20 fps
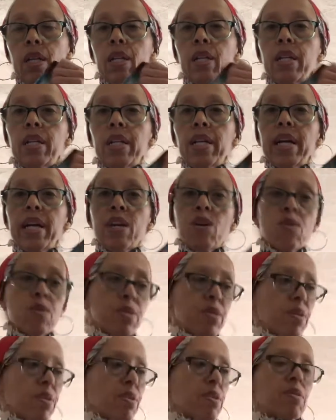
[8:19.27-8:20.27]
Lay
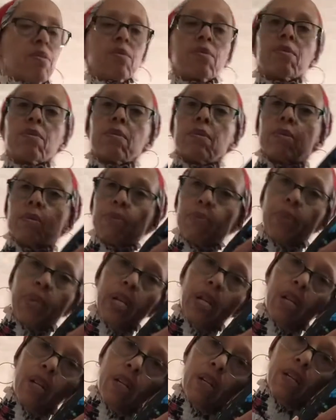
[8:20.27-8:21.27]
on the
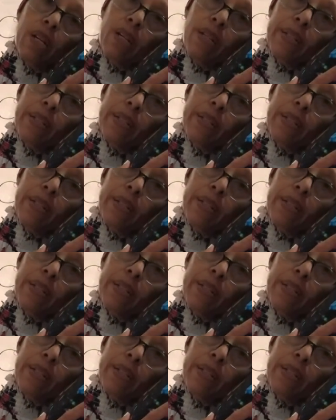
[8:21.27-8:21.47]
pillow